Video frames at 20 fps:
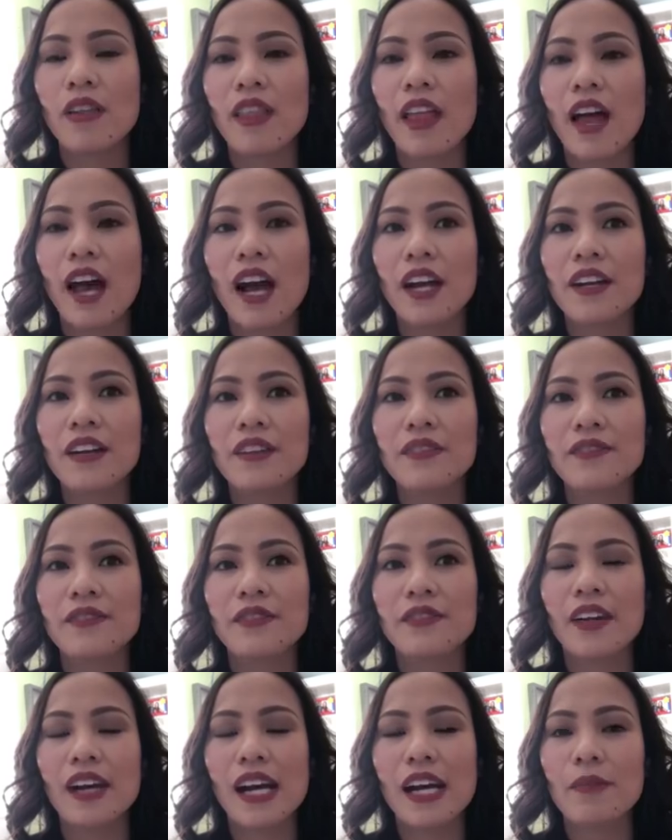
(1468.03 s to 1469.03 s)
a lot of
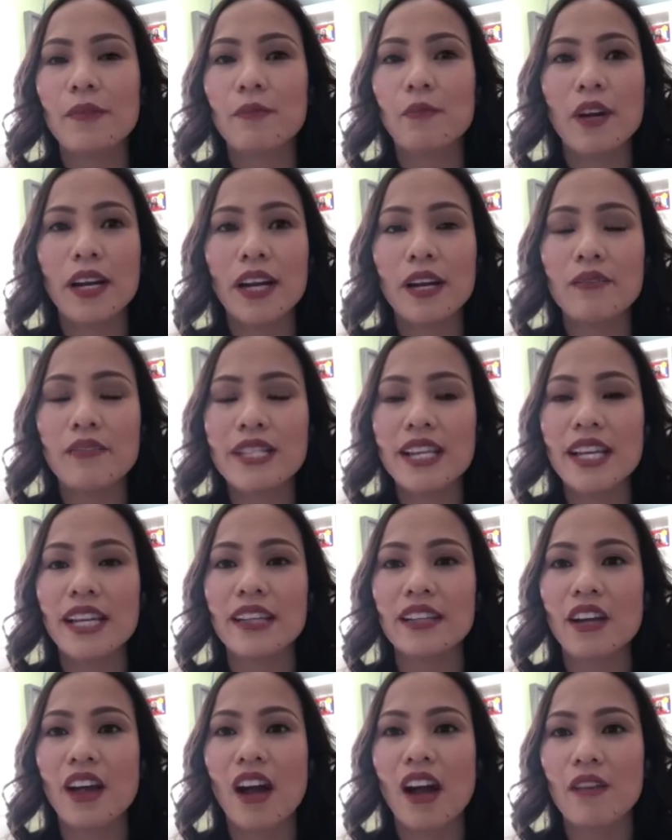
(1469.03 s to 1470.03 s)
um, when I was at
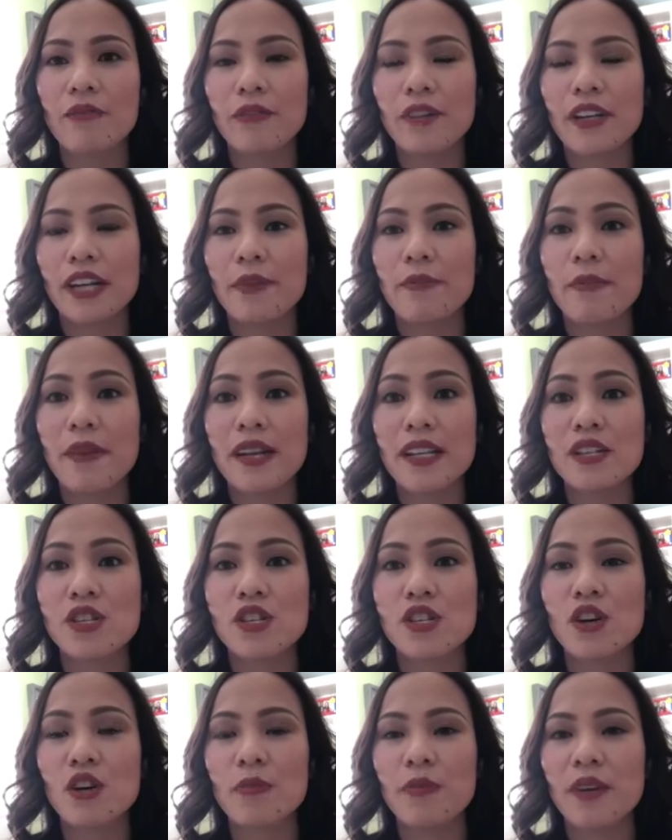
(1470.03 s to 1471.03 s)
the conference, I met
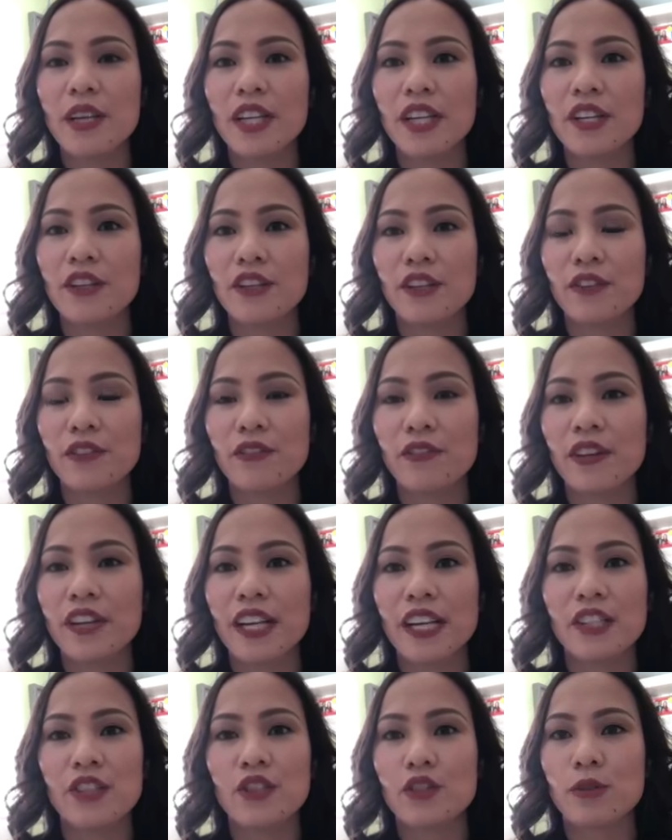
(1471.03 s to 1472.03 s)
so many
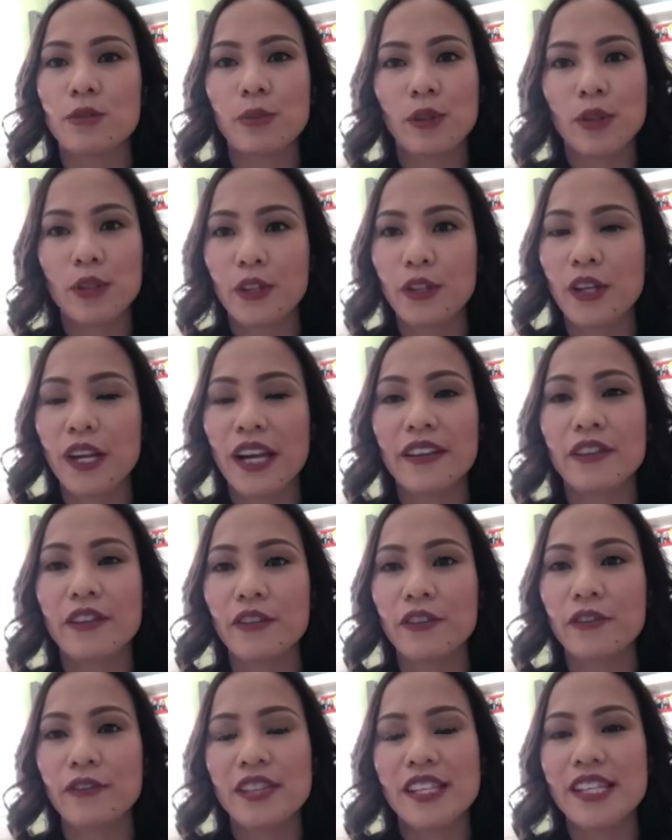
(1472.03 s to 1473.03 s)
different entrepreneurs at
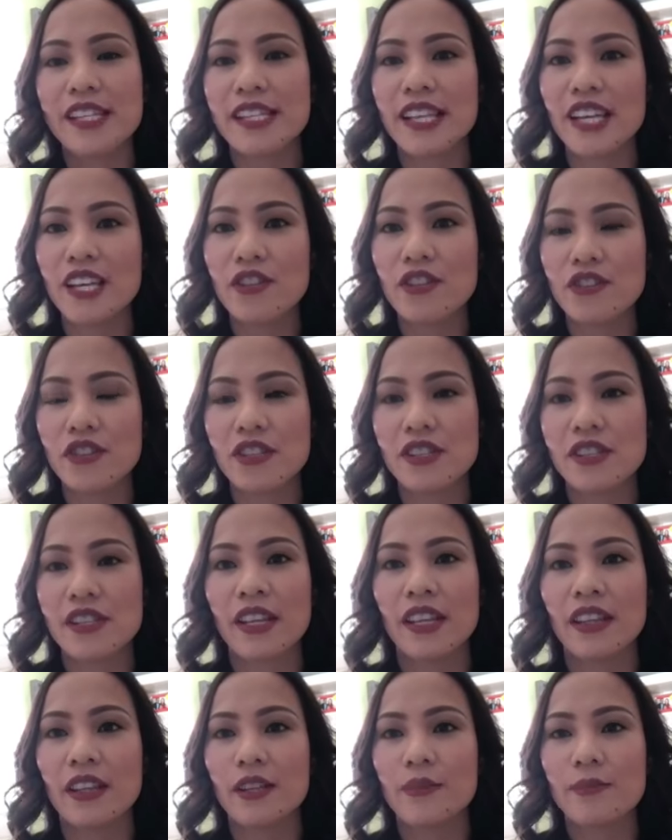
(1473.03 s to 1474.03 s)
different stages
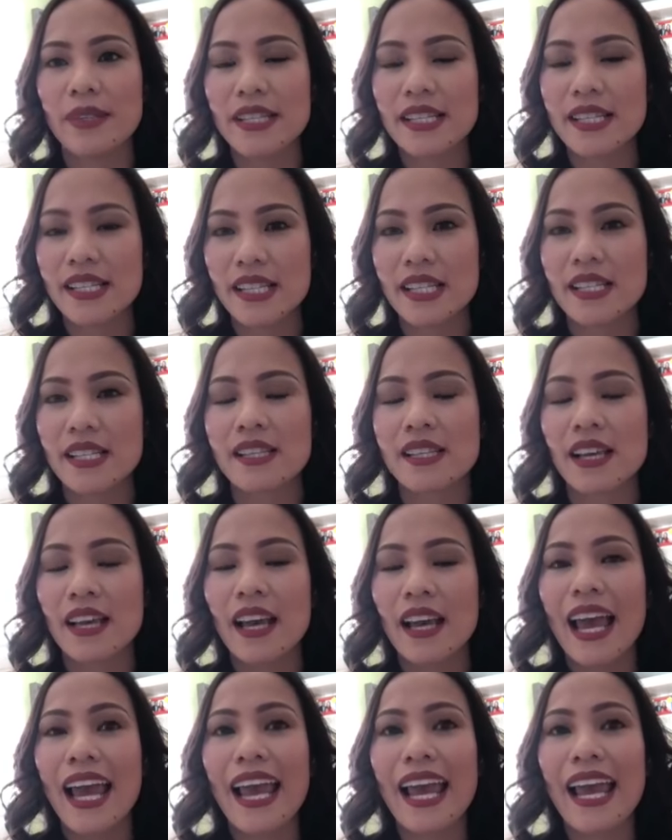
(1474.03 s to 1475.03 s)
in the business
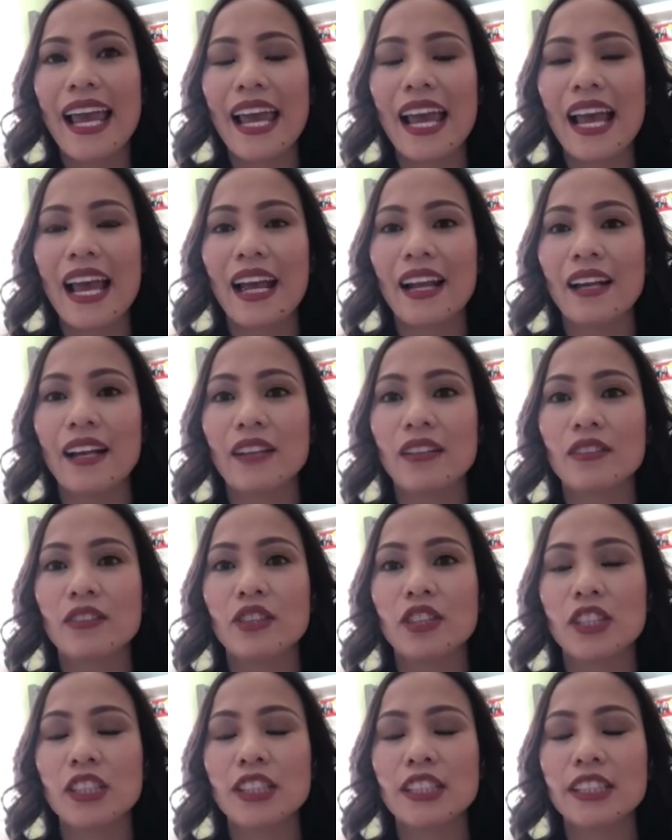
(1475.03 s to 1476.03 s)
and
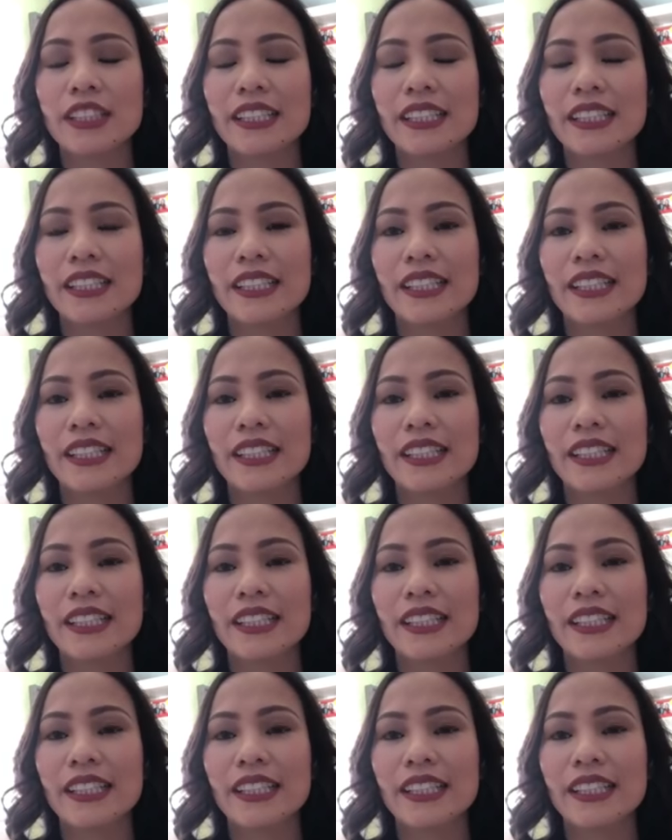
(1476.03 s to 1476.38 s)
just